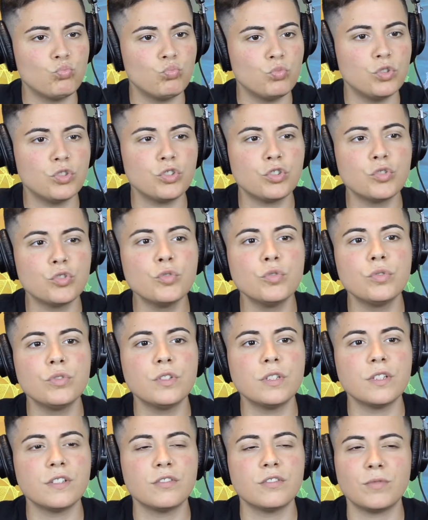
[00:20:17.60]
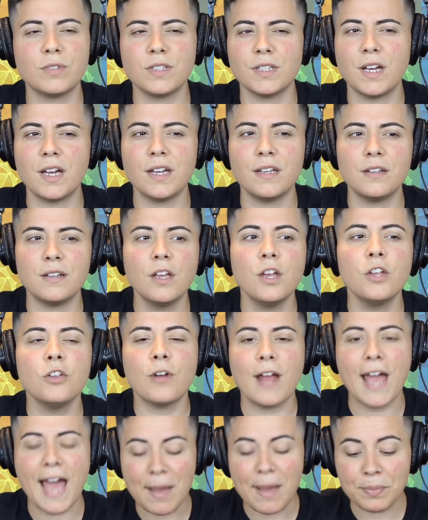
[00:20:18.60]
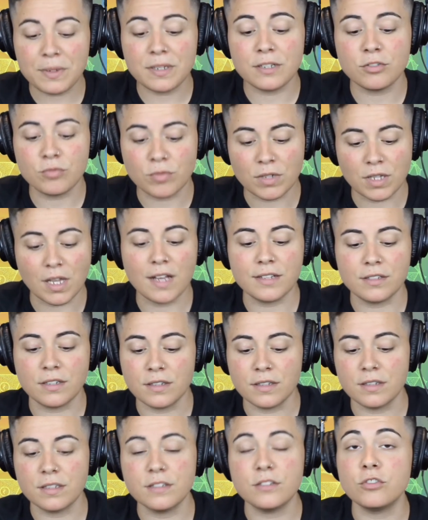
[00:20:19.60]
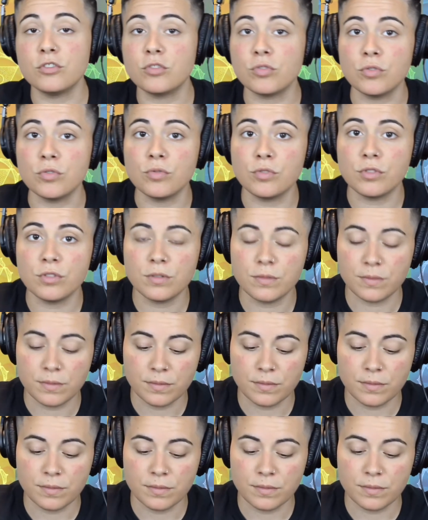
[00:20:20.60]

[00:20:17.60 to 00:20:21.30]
Your truth doesn't rely, your happiness relies on this truth.